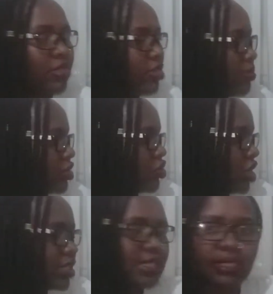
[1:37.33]

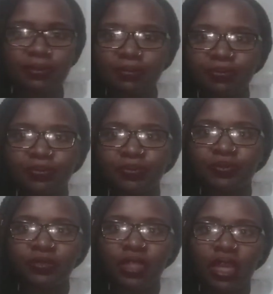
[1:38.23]
bhajias.
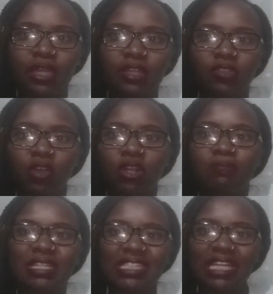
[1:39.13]
It's called
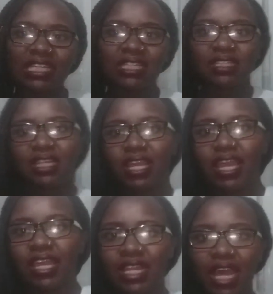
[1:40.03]
besan,
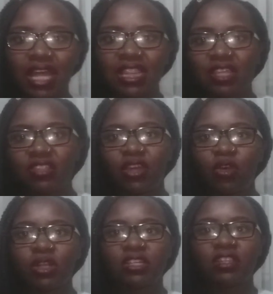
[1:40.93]
and others they
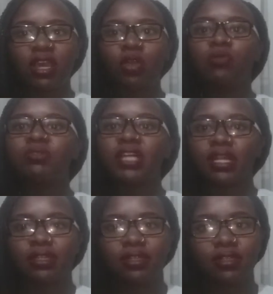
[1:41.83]
call it the
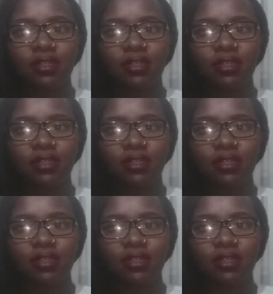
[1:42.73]
uptan.